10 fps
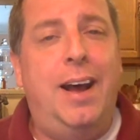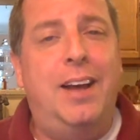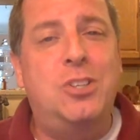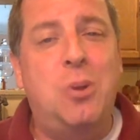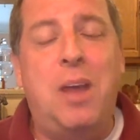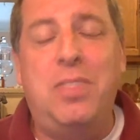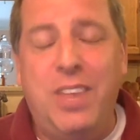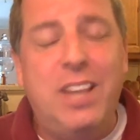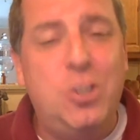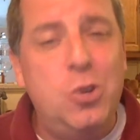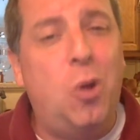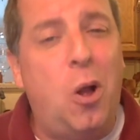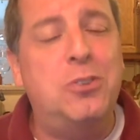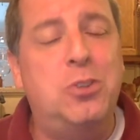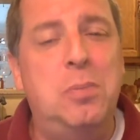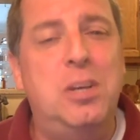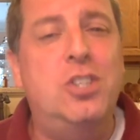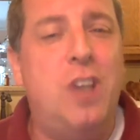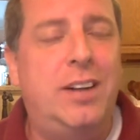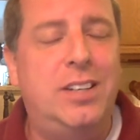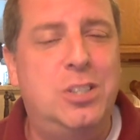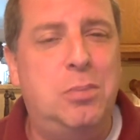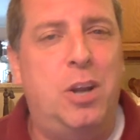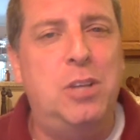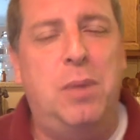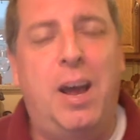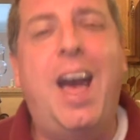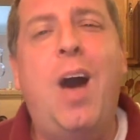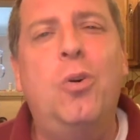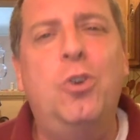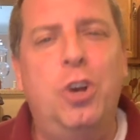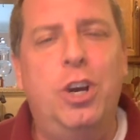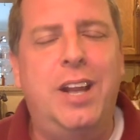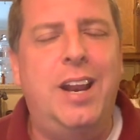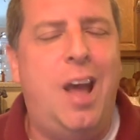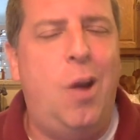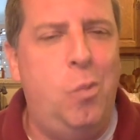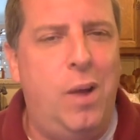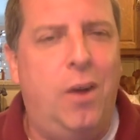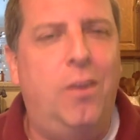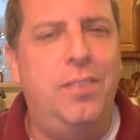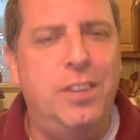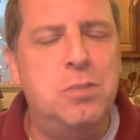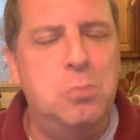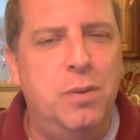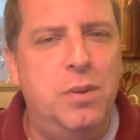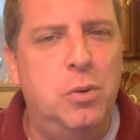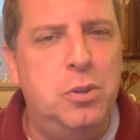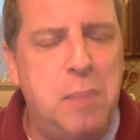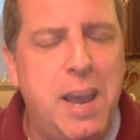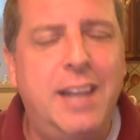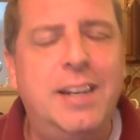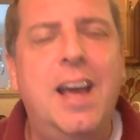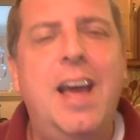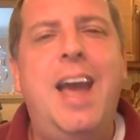So I think you'll also be shocked and surprised by how good and how well this movie was made,